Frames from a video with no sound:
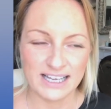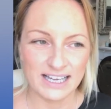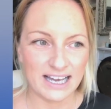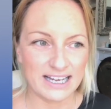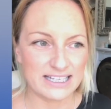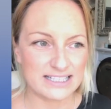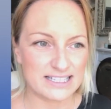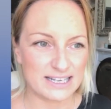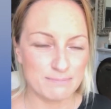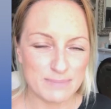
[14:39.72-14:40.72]
and it's
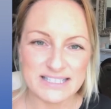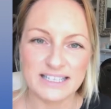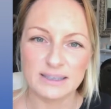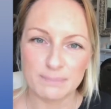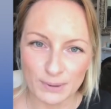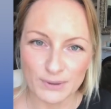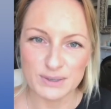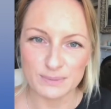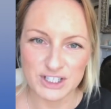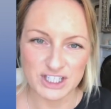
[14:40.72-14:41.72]
missing the point,
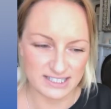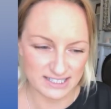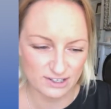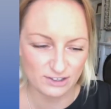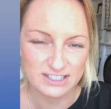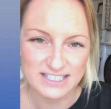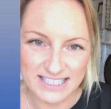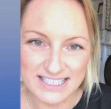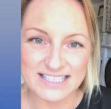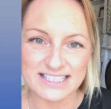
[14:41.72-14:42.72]
which is it's
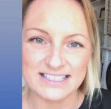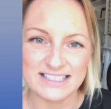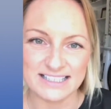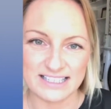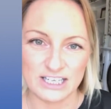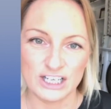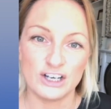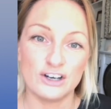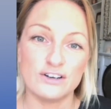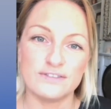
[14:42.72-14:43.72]
consistency
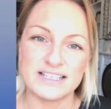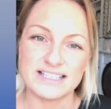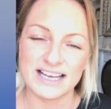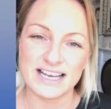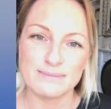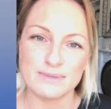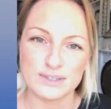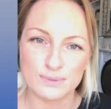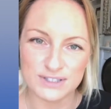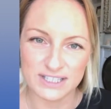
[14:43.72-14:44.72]
over time that's
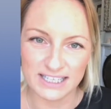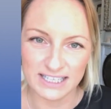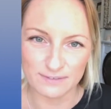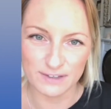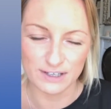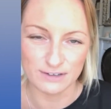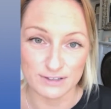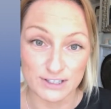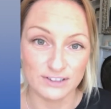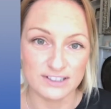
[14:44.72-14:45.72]
what's going to give you your
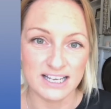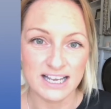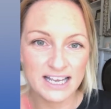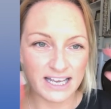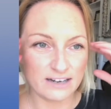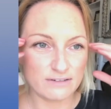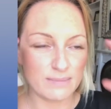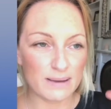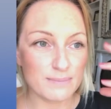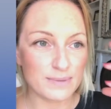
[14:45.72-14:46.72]
results. And
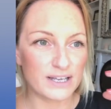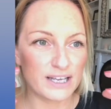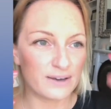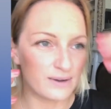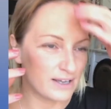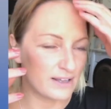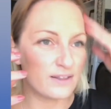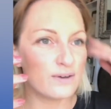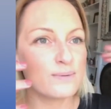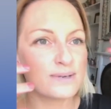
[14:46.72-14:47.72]
remember, you know, they
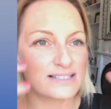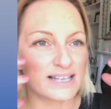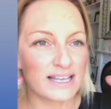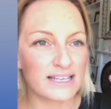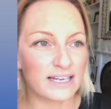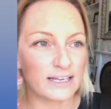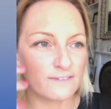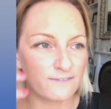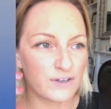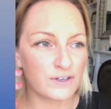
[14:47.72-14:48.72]
always say that, like,
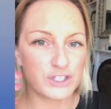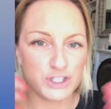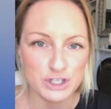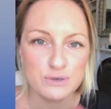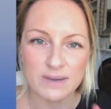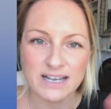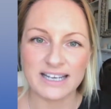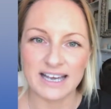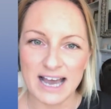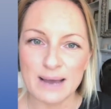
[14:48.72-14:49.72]
first you make
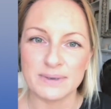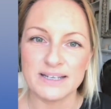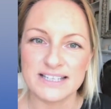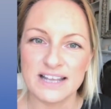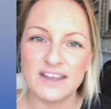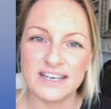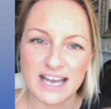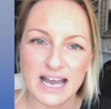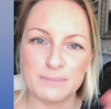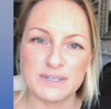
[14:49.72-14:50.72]
your habits and then your
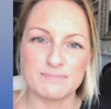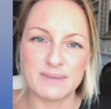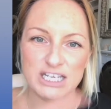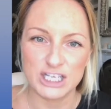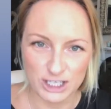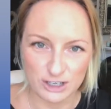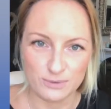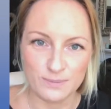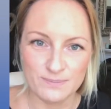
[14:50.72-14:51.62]
habits make you.